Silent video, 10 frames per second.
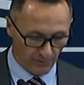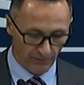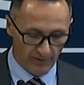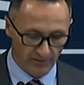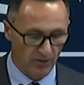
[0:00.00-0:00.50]

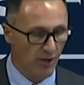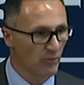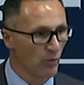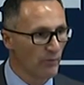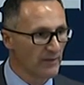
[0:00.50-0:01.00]
threat that
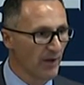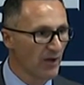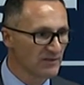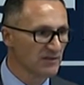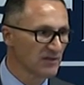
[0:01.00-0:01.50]
global warming
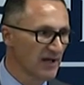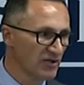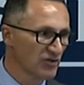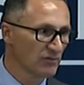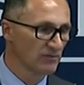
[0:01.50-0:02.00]
poses to
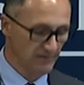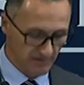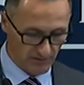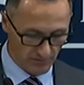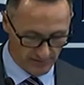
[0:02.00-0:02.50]
national
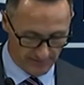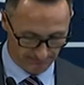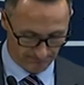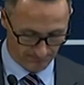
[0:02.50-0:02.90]
security.